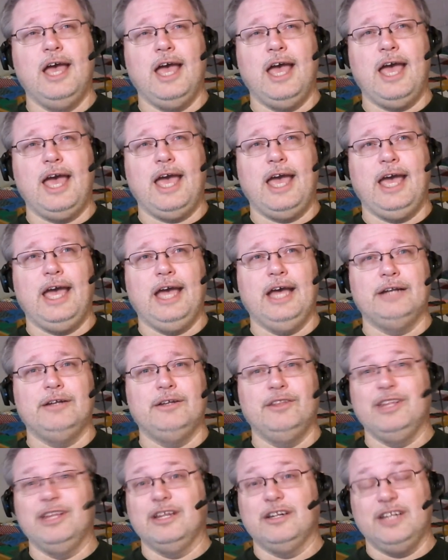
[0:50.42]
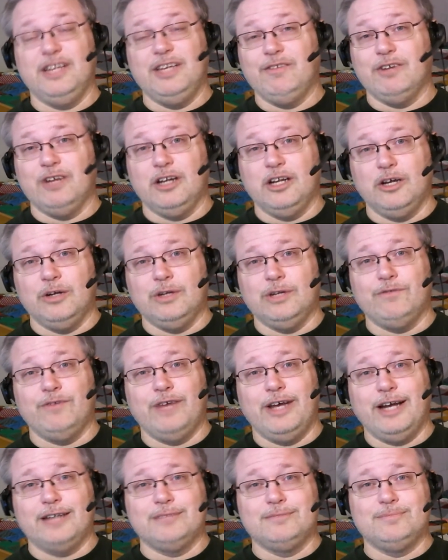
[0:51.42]
and then leave it alone. In
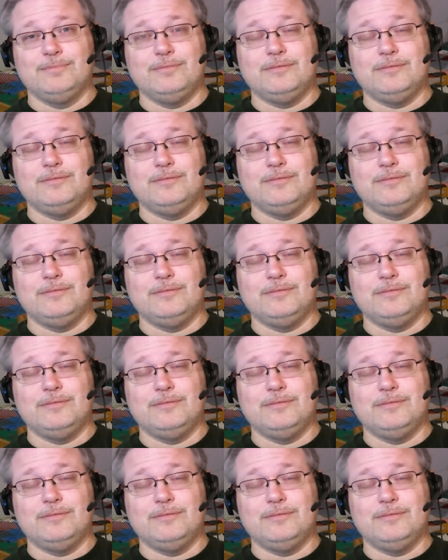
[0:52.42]
fact,